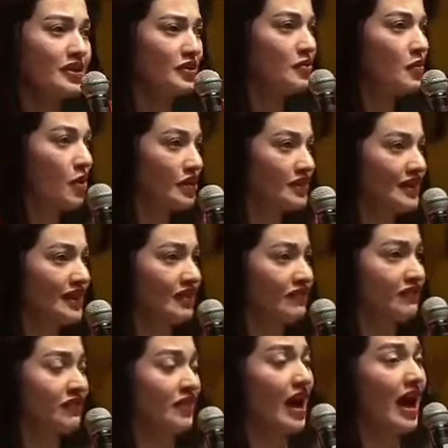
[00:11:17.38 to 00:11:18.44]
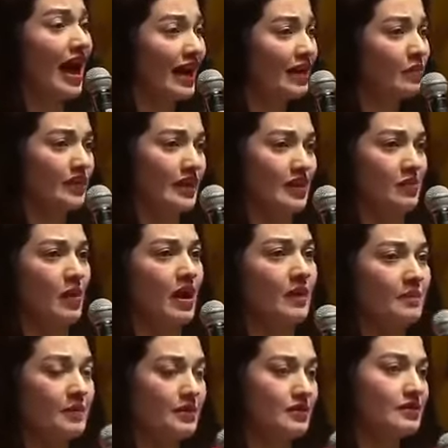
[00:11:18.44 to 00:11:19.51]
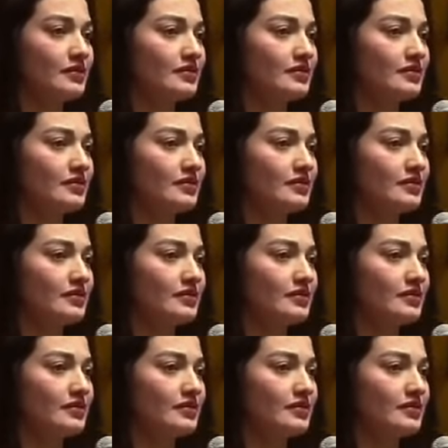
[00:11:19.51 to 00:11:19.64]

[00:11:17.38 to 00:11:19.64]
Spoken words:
knew was that if I will give up,